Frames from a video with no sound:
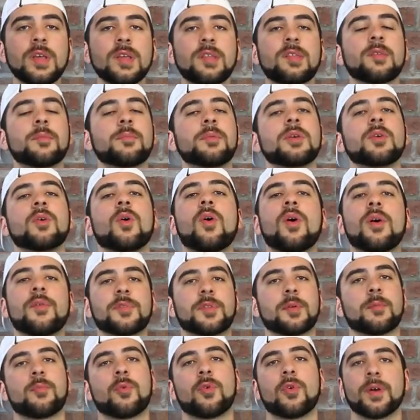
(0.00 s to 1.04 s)
need to be
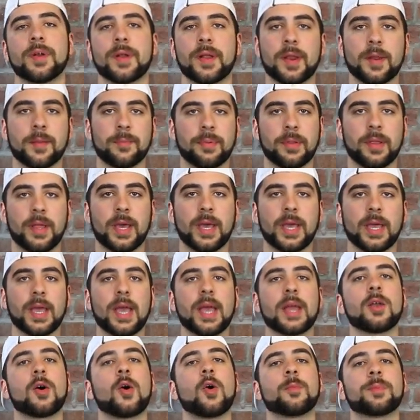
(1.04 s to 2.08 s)
off the board on a play
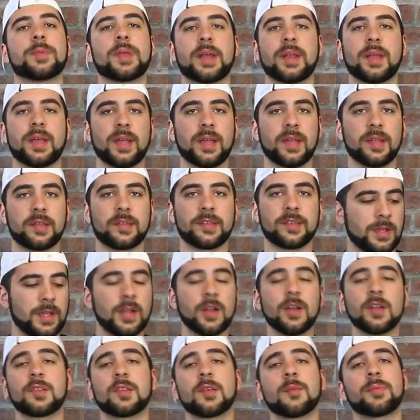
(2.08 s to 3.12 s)
and hope that it hits.
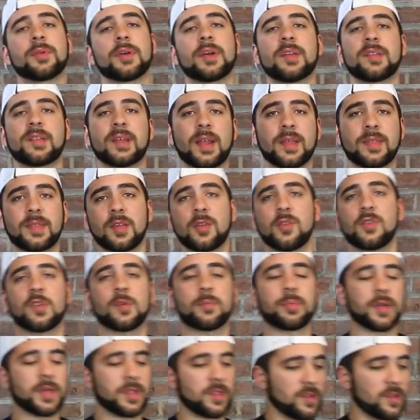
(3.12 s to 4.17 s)
Here are some players that I think you should play